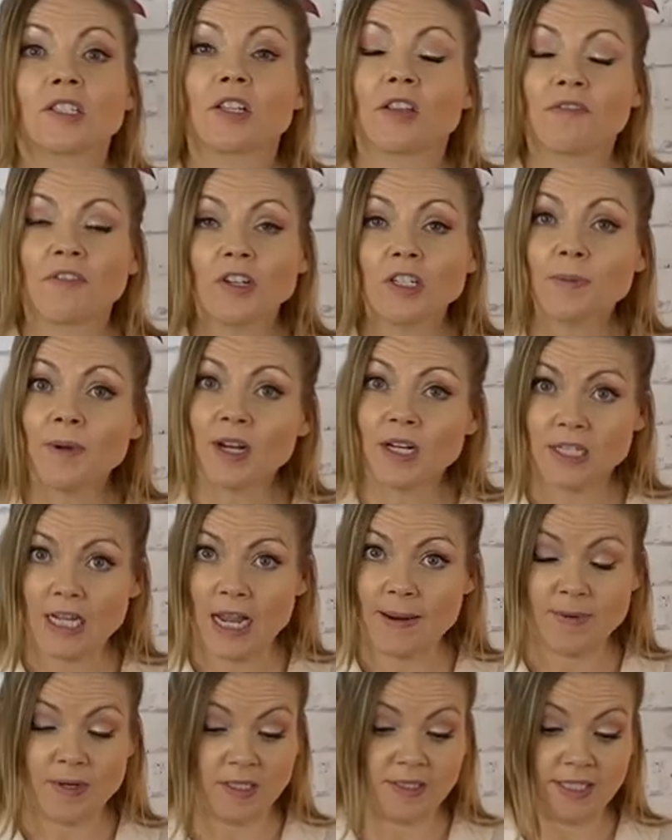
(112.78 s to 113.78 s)
So the first pair of
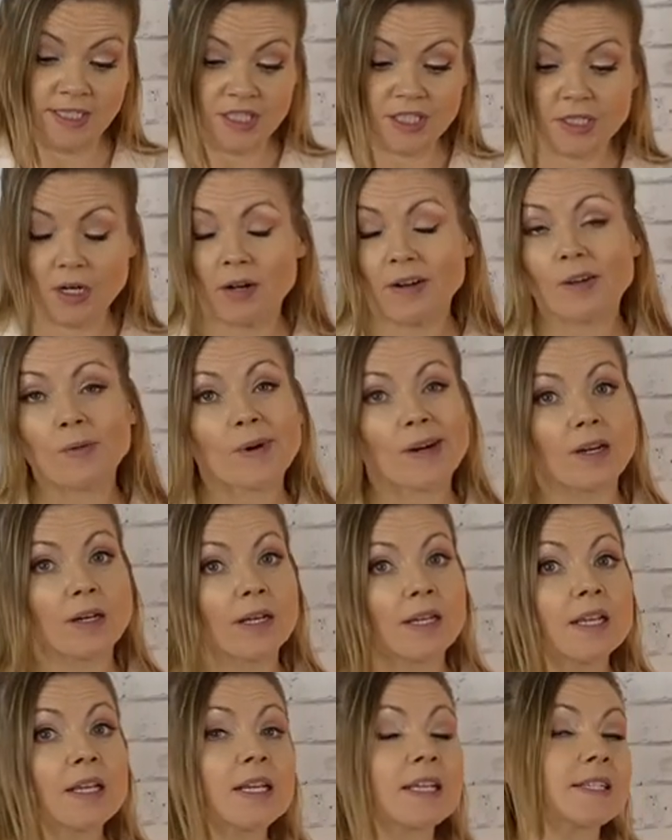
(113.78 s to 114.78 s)
diapers that she's already
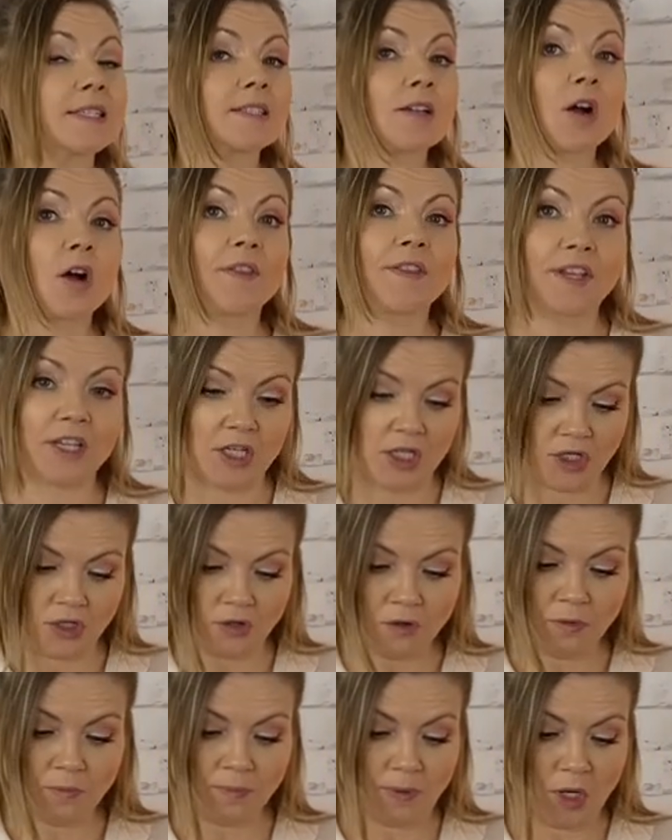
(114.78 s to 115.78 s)
wearing is called the
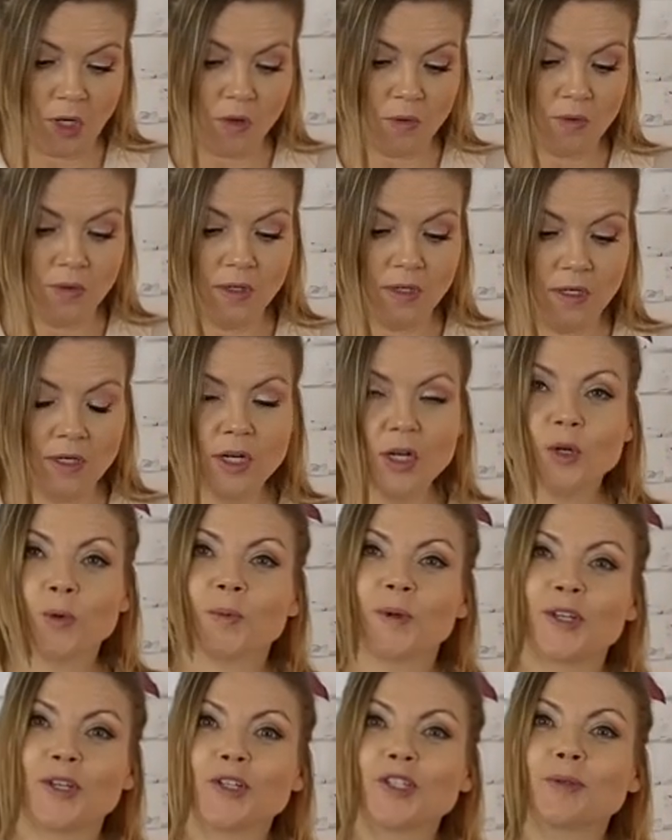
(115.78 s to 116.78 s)
Cutebone
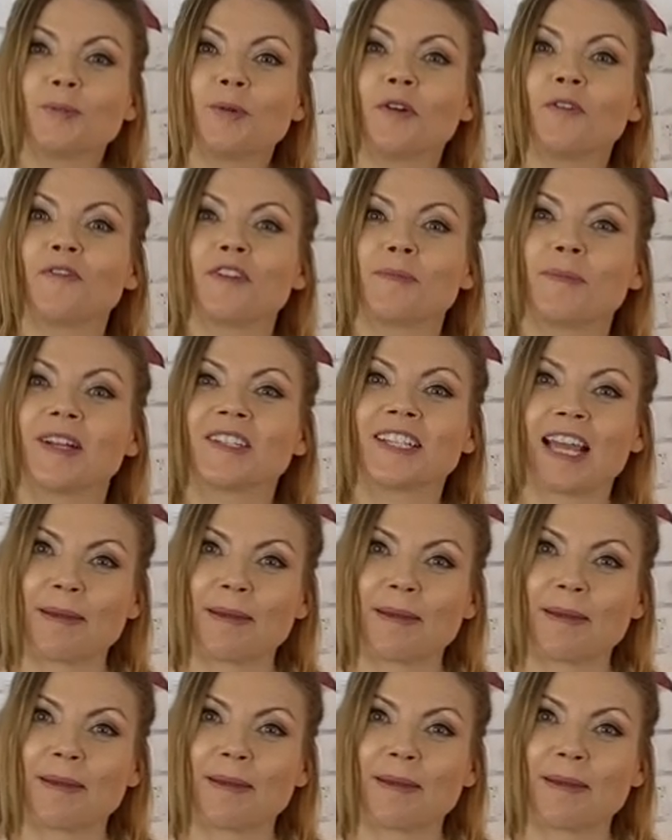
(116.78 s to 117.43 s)
Reusable Female